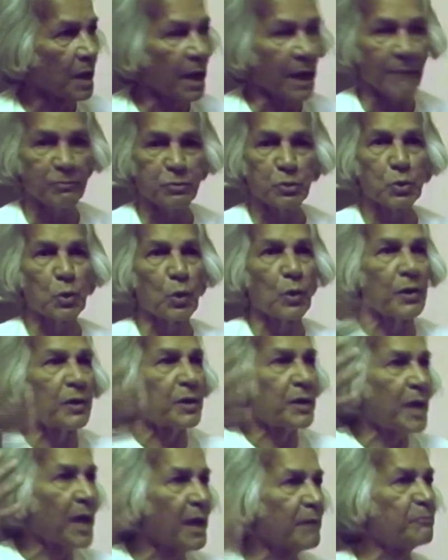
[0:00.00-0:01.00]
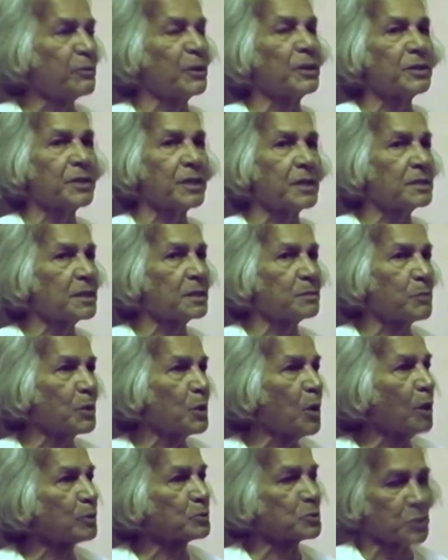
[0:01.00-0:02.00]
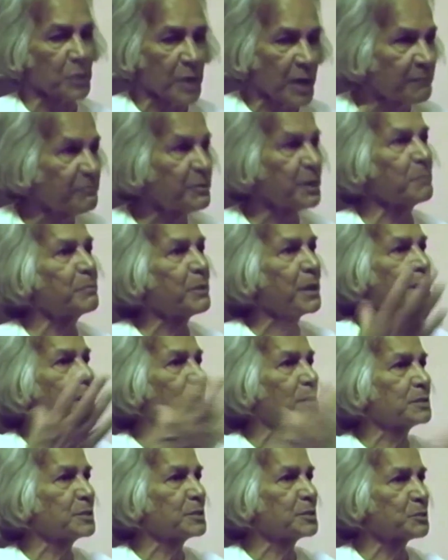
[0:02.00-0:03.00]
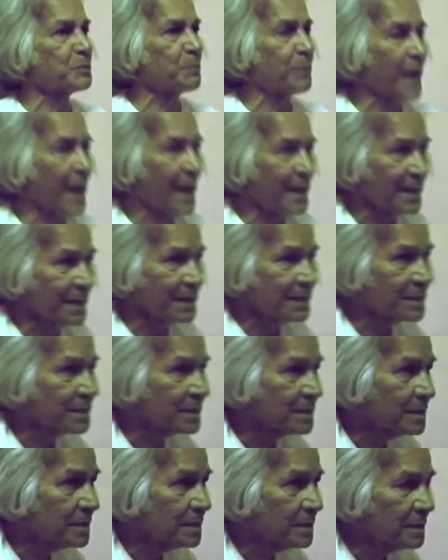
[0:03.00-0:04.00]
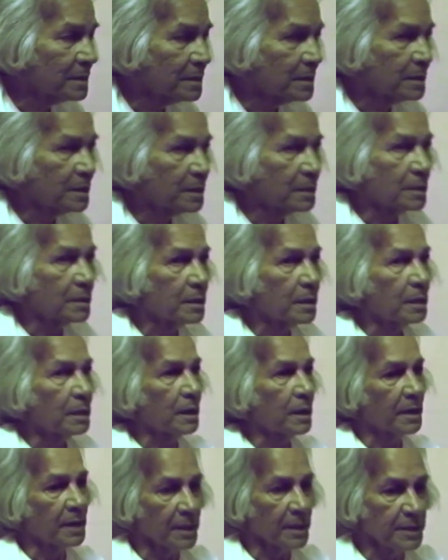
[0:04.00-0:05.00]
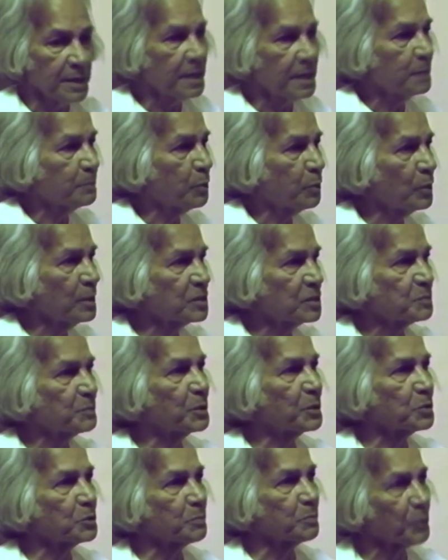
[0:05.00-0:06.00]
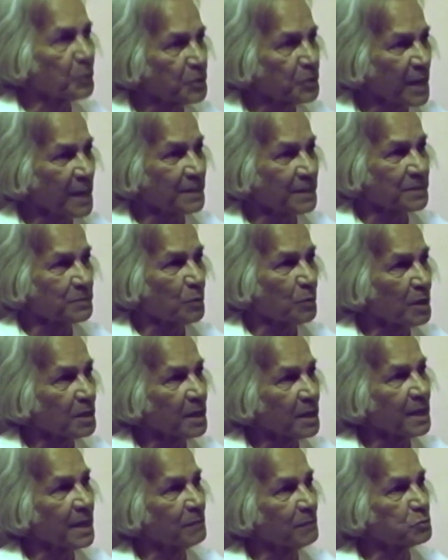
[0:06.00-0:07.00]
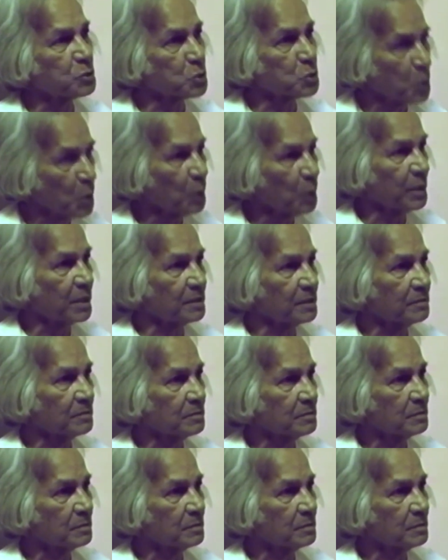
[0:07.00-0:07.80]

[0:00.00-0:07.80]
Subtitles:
I have stolen everything that belongs to everybody on this planet. And I need a policeman to protect what I have stolen.